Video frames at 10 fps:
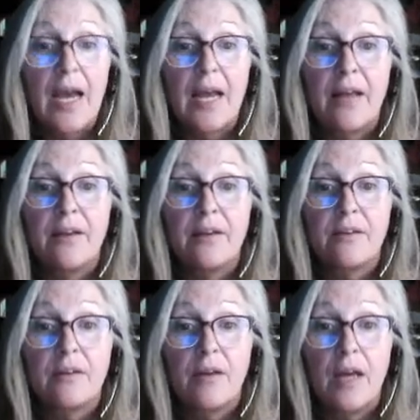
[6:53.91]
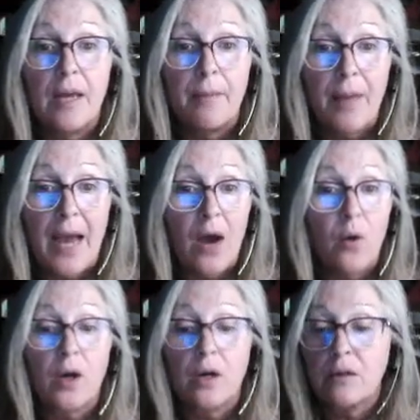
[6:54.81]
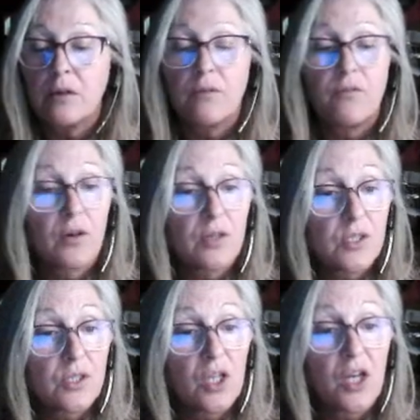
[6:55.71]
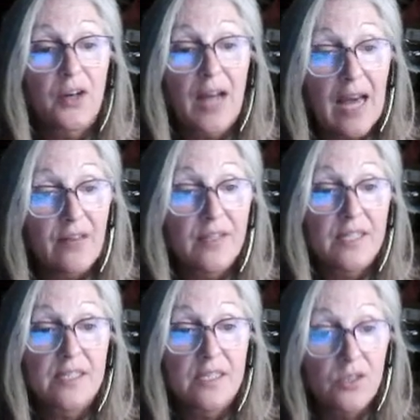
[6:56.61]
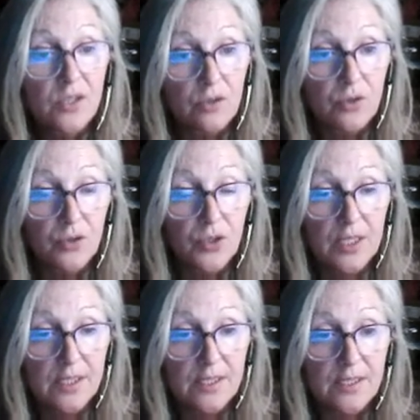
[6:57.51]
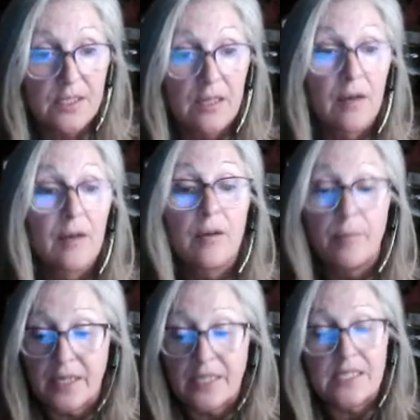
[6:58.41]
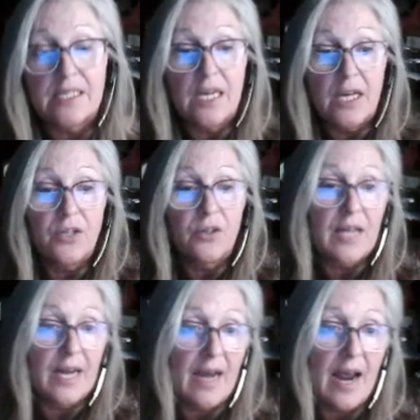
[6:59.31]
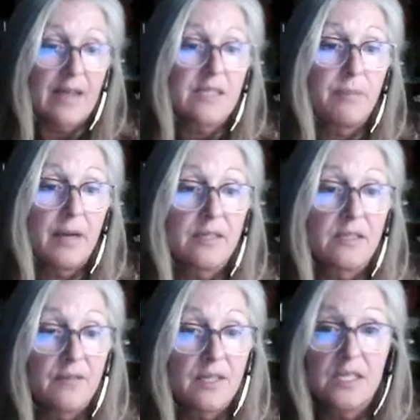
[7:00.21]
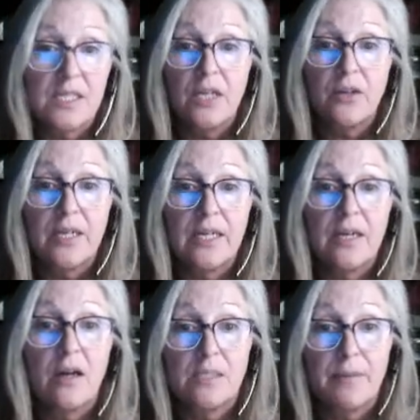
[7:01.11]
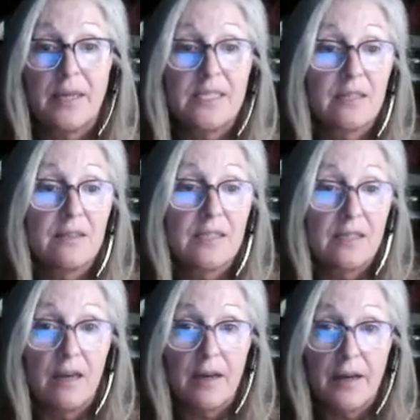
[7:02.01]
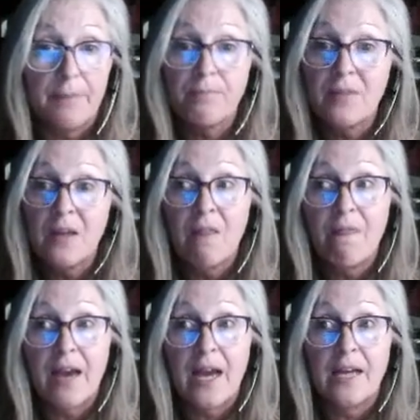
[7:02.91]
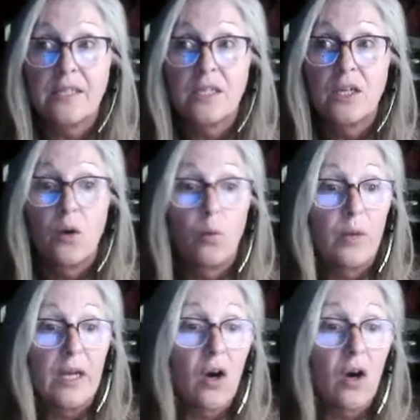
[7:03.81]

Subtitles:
And power focuses a lot on advocacy and social justice, because the underlying aspects of this theory is basically that we